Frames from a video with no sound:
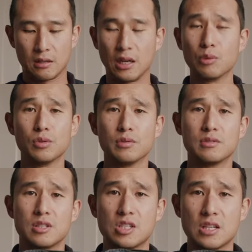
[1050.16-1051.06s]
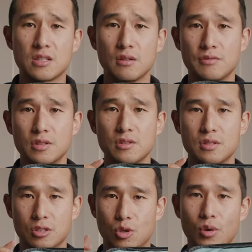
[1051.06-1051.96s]
I would suggest though if you're
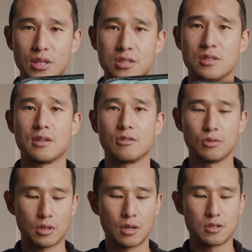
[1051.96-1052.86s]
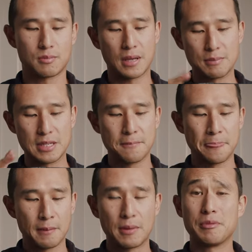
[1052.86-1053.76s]
using coins or notes, maybe
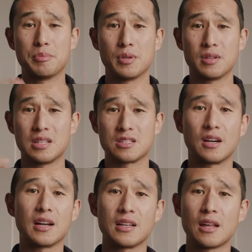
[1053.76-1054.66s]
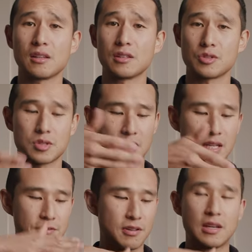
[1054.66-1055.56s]
maybe put it inside another little
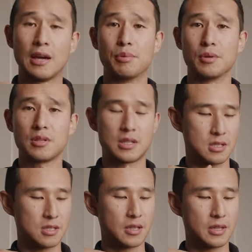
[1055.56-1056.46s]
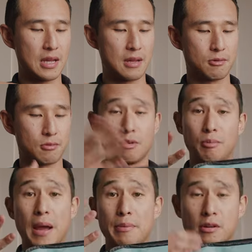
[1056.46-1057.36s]
sleeve and put it inside there or a
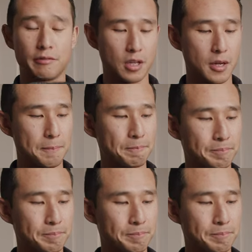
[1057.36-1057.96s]
paper envelope.